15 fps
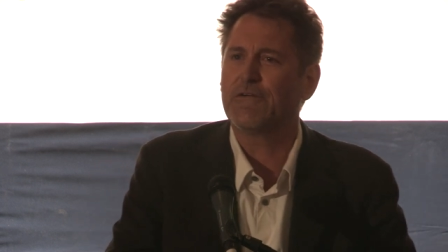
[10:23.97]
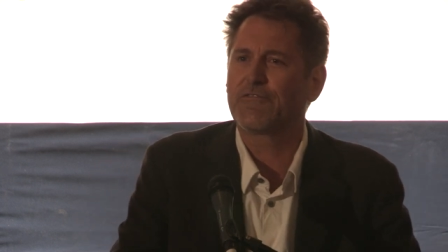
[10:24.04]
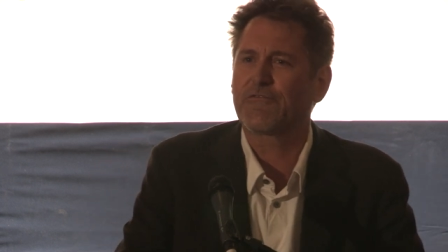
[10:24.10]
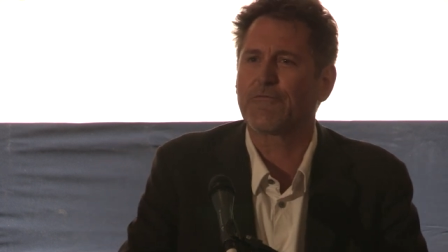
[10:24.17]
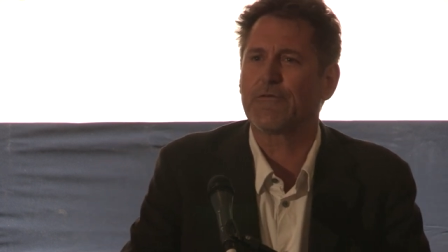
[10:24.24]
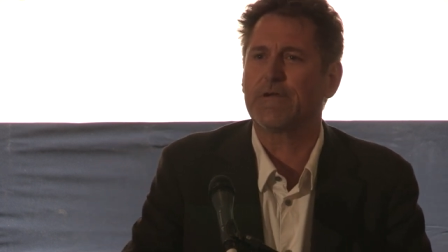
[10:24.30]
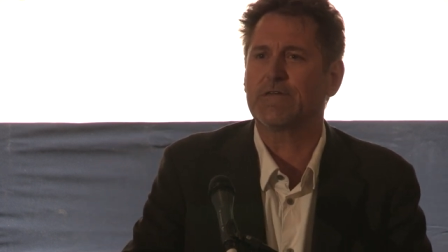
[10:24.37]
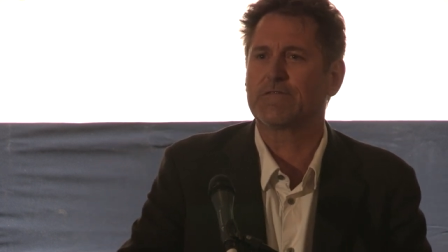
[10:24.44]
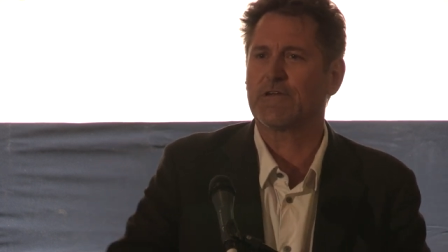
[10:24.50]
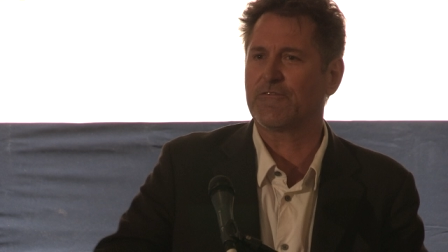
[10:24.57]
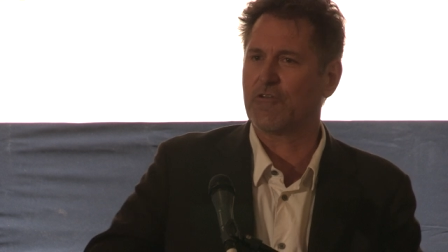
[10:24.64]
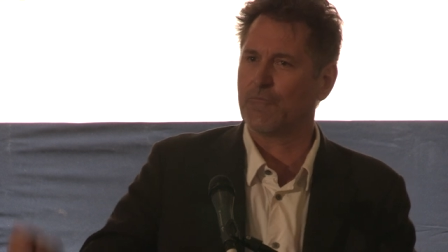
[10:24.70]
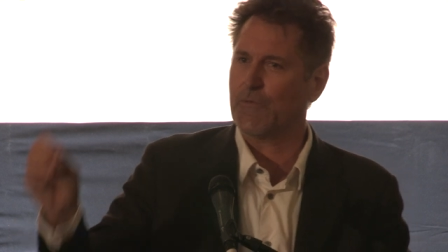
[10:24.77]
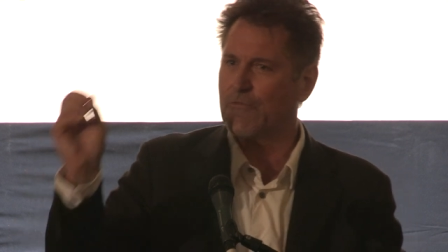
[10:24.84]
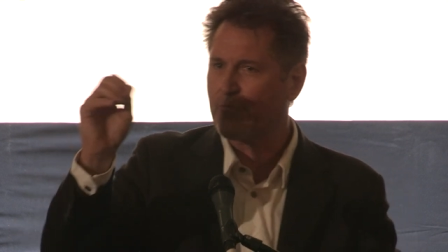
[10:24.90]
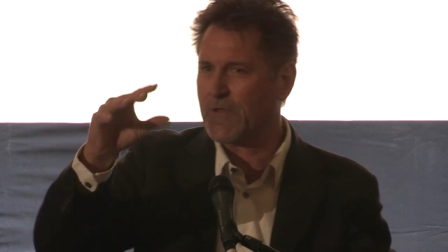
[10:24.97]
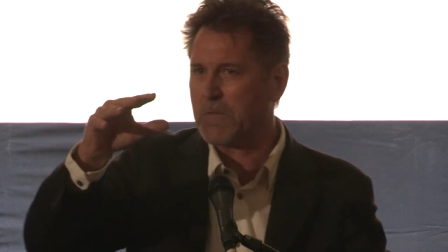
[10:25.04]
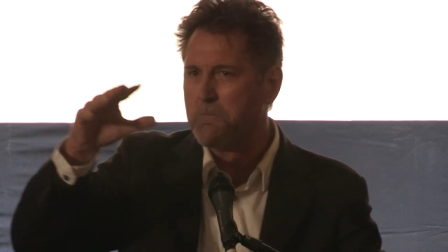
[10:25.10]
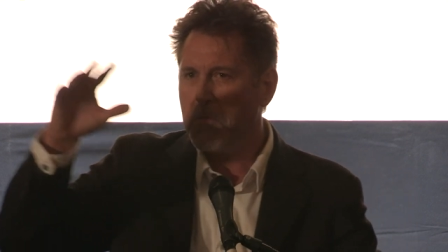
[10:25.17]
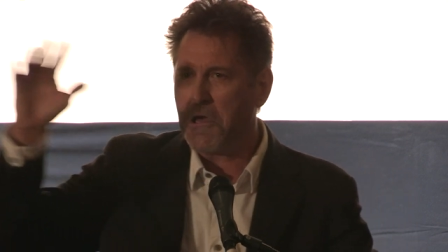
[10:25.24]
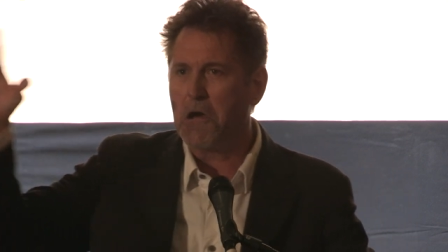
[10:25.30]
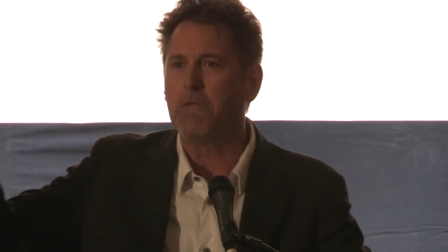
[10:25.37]
history, such as
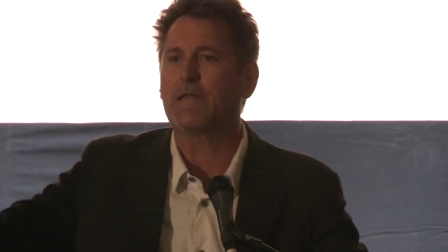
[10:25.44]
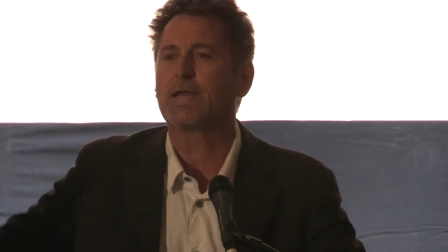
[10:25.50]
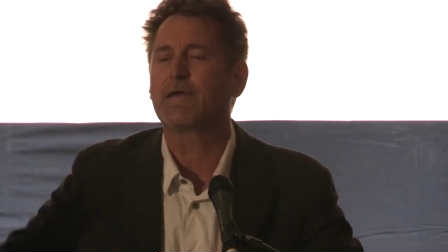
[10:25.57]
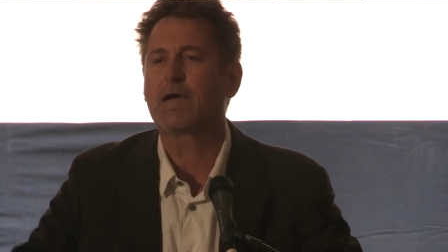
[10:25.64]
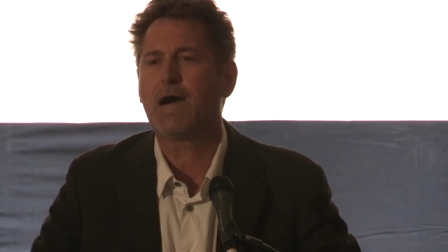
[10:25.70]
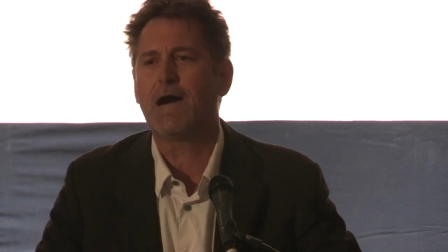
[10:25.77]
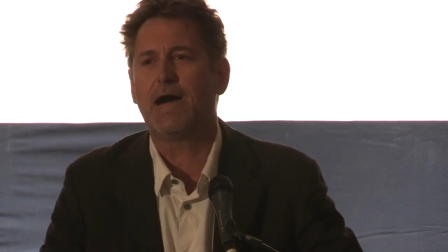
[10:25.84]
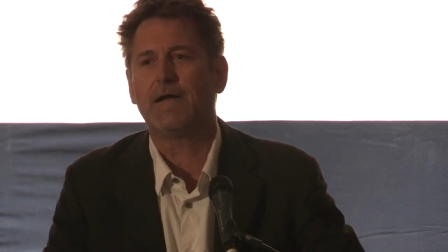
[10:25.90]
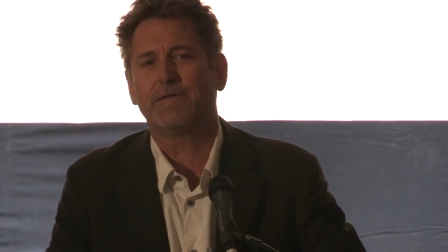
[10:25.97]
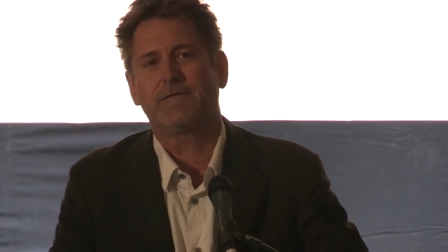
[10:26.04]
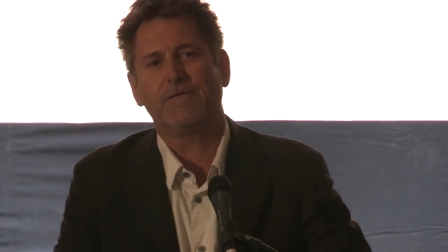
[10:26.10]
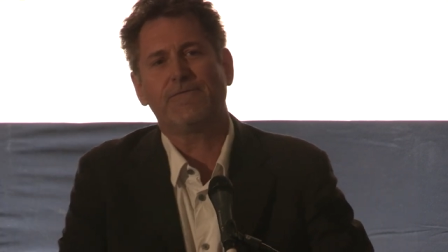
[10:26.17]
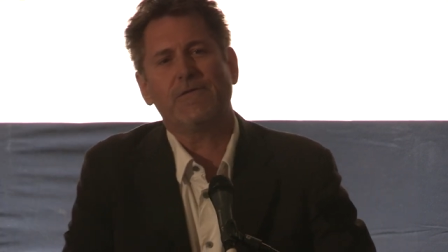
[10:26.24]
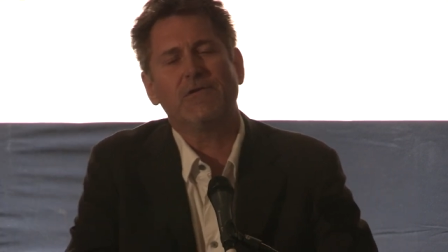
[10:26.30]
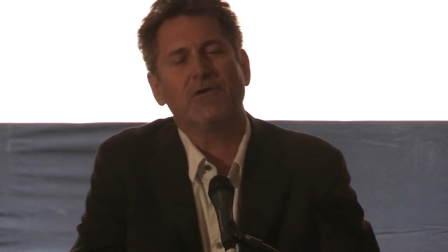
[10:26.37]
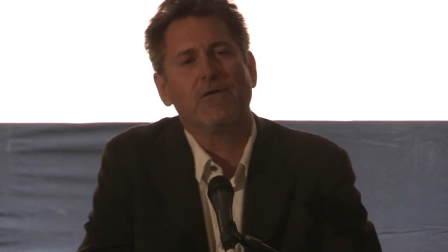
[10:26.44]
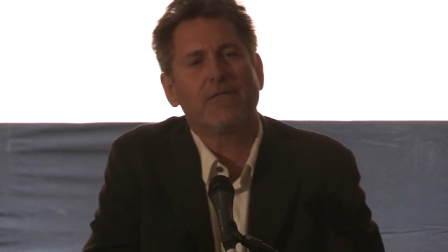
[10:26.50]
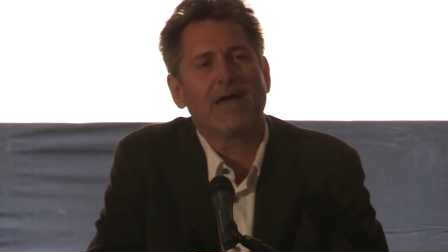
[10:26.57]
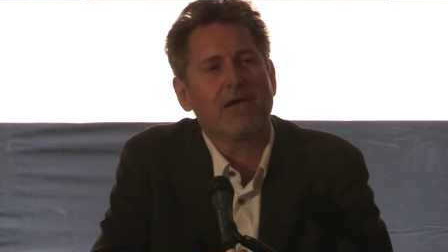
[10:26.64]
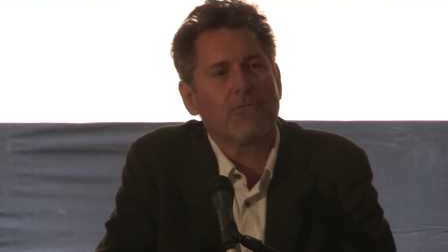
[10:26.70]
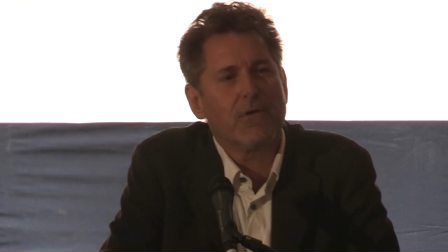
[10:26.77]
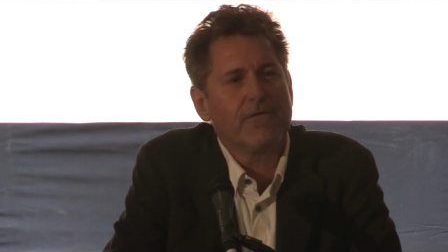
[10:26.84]
between Mill and Kant, if you know
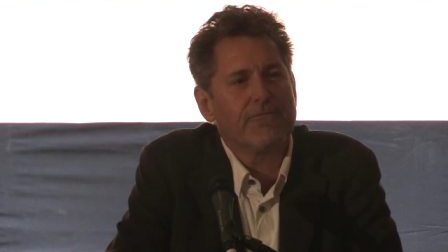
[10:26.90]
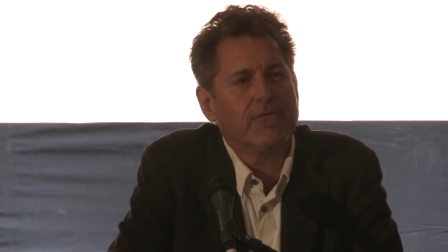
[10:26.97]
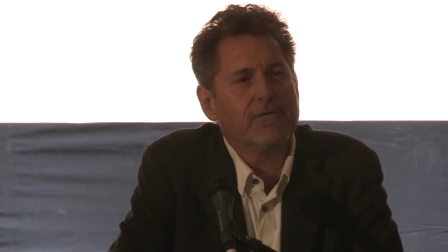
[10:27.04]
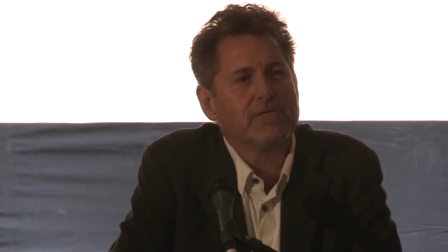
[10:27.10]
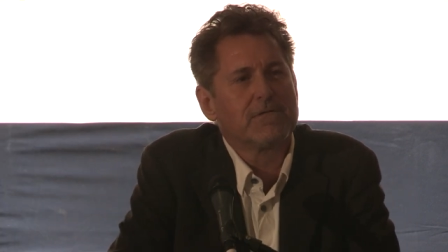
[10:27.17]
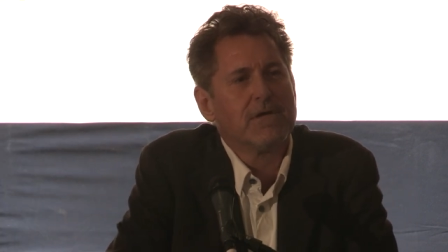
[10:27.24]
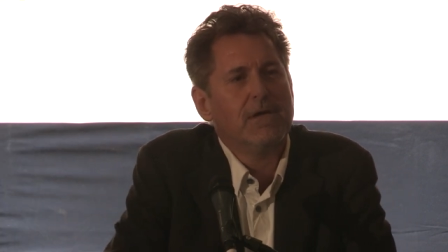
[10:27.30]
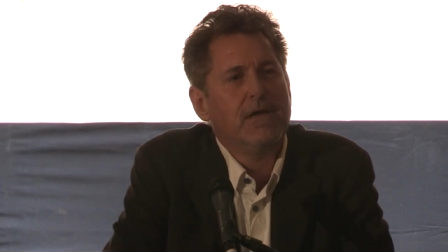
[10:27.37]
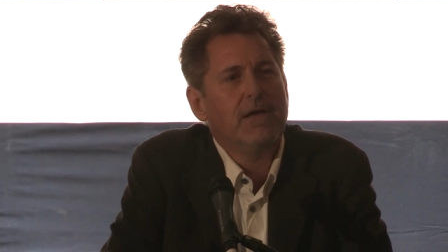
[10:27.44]
that reference.